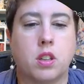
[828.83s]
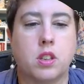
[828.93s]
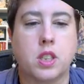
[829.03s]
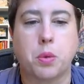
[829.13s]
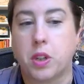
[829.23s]

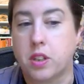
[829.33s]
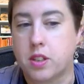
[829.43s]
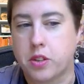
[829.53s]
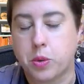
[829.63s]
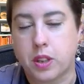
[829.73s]
See what it
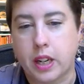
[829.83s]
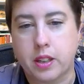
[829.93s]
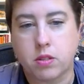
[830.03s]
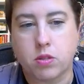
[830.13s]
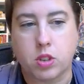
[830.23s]
does with that.
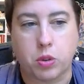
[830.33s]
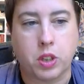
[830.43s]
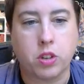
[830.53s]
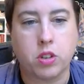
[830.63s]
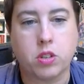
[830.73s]
So
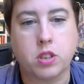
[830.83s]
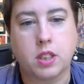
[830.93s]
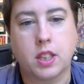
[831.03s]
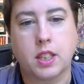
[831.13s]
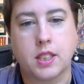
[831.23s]
here's
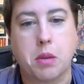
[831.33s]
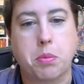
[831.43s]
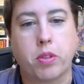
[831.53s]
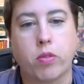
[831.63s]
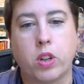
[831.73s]
the
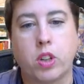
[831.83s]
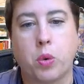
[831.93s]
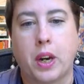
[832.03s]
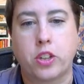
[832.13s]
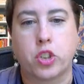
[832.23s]
example of what
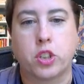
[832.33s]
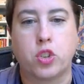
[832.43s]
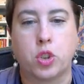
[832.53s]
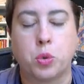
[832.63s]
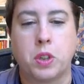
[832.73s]
you actually
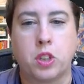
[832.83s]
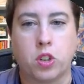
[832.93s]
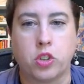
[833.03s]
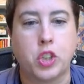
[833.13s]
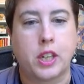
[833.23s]
do when
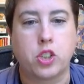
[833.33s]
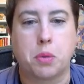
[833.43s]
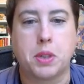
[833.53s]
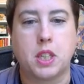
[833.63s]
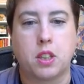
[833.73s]
you're in
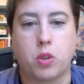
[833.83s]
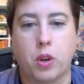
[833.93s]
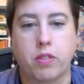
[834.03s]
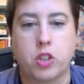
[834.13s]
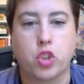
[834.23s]
ChatGPT. You
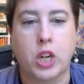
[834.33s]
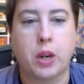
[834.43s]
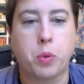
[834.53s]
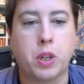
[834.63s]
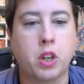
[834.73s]
have this
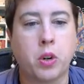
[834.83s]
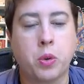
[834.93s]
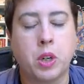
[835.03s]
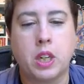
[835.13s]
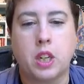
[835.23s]
chat
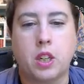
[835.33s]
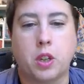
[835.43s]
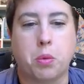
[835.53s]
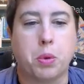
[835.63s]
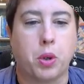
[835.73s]
window,
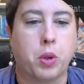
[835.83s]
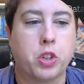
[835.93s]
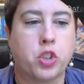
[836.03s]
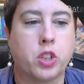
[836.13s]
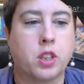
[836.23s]
you put a
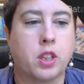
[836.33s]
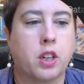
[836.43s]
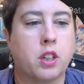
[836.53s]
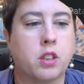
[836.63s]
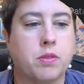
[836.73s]
question in
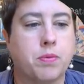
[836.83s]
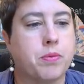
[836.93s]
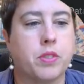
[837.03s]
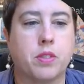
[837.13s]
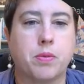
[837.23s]
there,
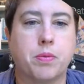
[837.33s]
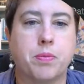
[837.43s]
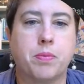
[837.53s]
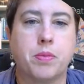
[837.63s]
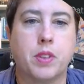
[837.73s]

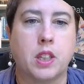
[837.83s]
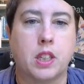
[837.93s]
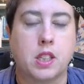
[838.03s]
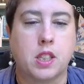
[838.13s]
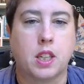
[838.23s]
and
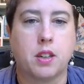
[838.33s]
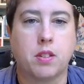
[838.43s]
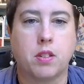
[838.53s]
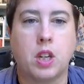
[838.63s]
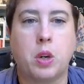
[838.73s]
let's see.
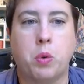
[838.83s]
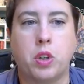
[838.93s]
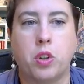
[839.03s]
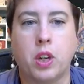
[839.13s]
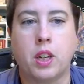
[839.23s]

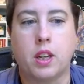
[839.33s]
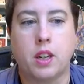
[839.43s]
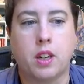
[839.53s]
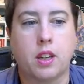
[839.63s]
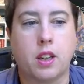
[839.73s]
When you hit
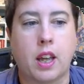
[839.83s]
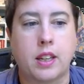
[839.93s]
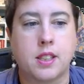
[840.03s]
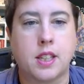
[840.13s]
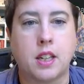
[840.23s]

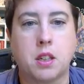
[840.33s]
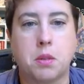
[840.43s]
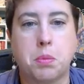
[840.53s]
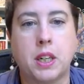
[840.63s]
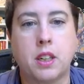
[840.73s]
that send
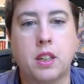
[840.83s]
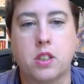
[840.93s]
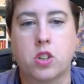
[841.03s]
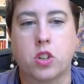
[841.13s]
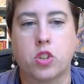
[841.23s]
button,
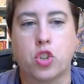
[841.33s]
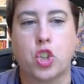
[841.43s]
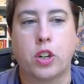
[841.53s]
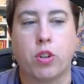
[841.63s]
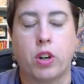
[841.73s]
it starts
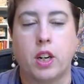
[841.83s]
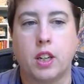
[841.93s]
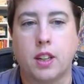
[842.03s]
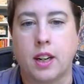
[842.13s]
generating.